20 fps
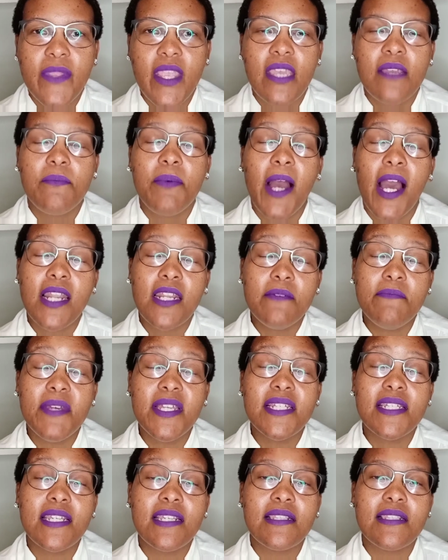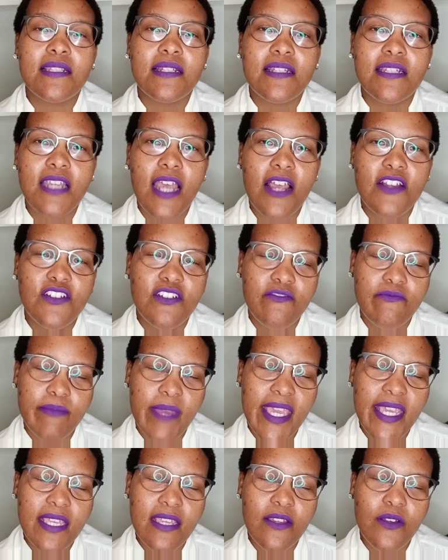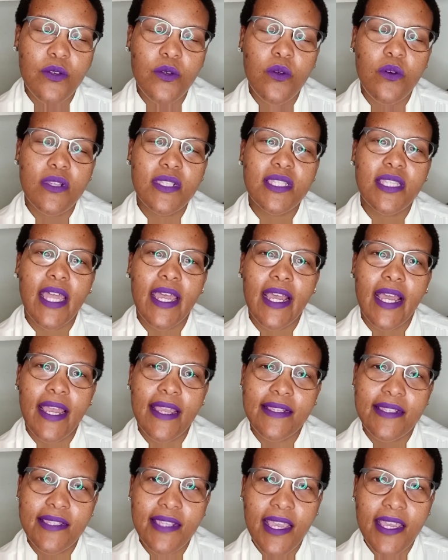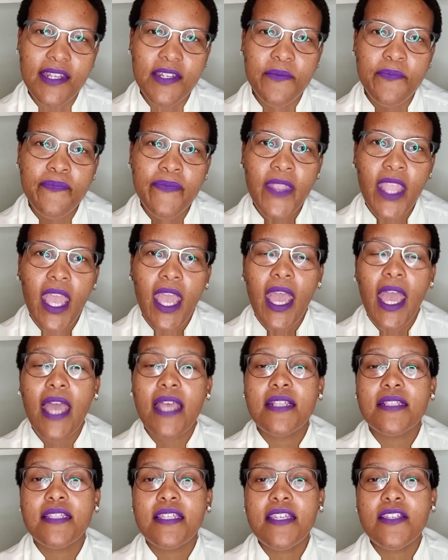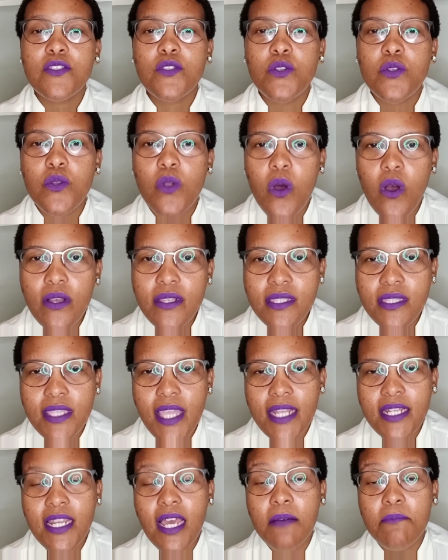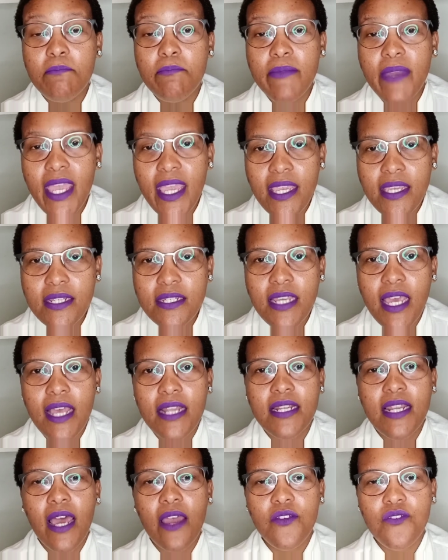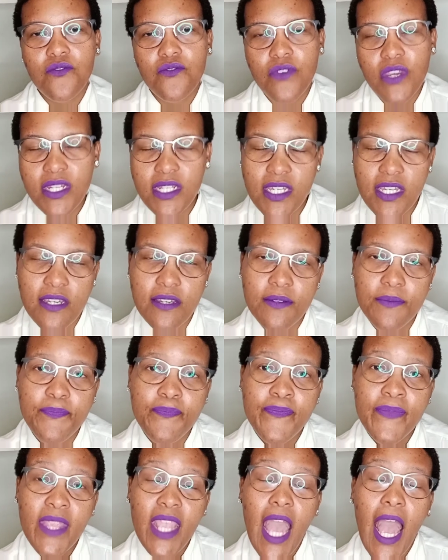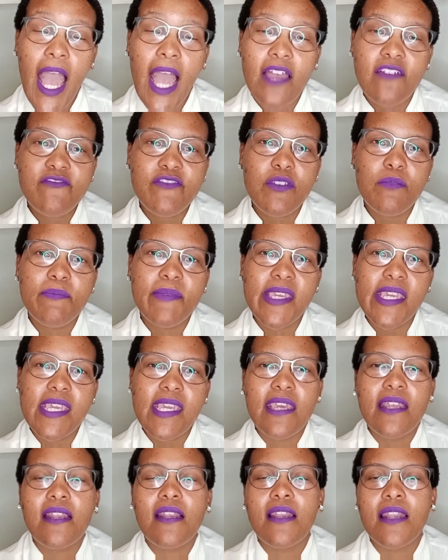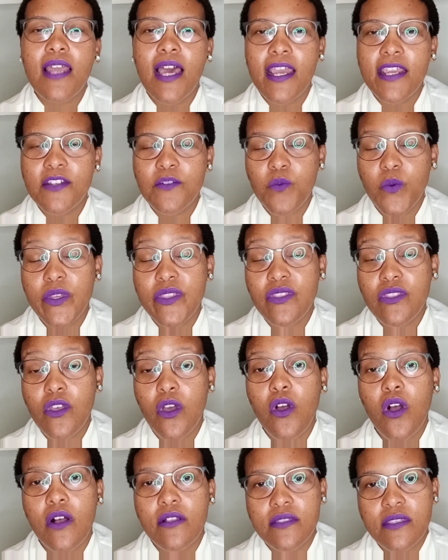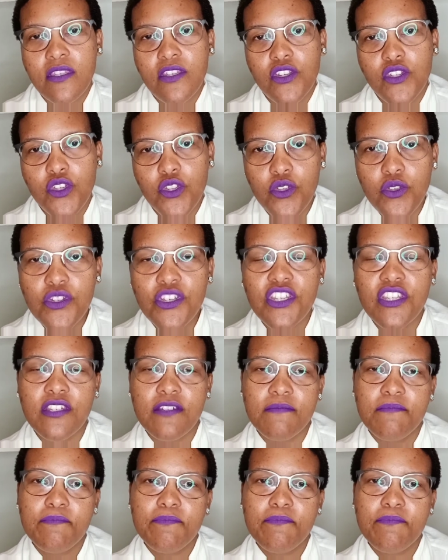Parliament is in charge of making laws, like I said, and these laws that are made and are written have to be in line with the Constitution.